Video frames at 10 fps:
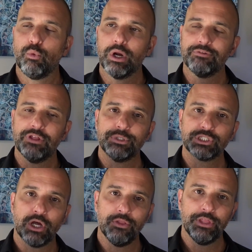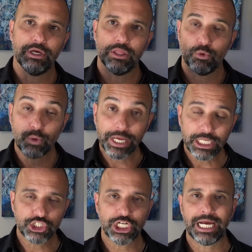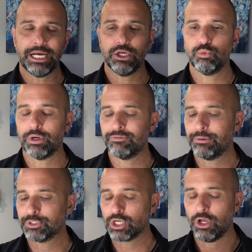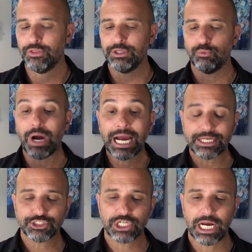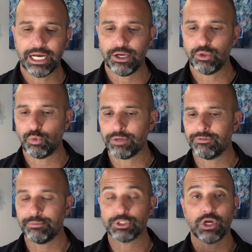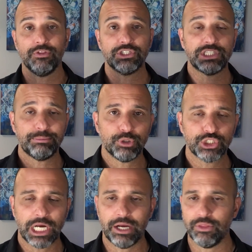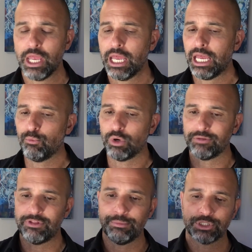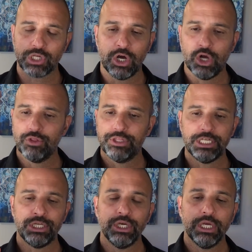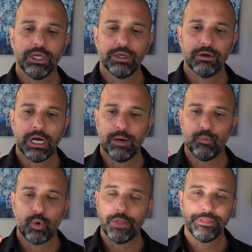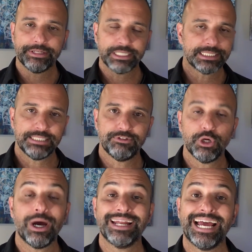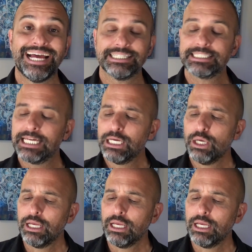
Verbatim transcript: One of them is called the, the wicked child, one of them is called the wise child, one of them is called the simple child, and one of them is called the um, one that doesn't even know how to ask